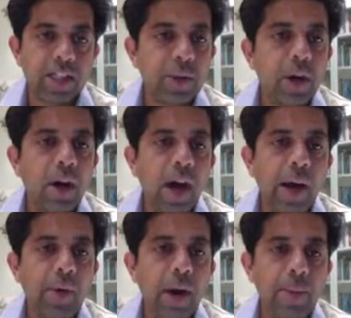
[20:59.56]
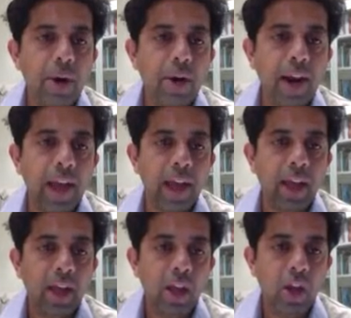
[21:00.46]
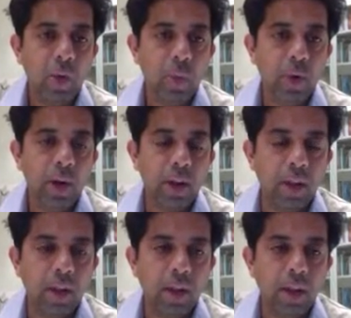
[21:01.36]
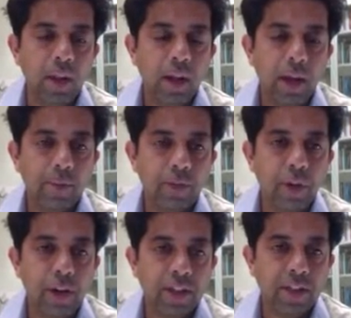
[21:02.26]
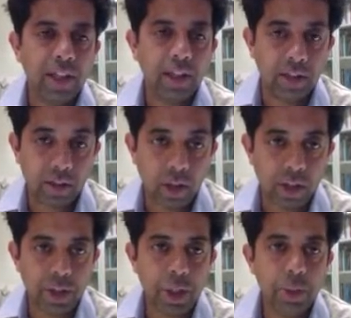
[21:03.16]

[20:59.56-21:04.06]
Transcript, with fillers: So our, our mRNA will um, focus in the solid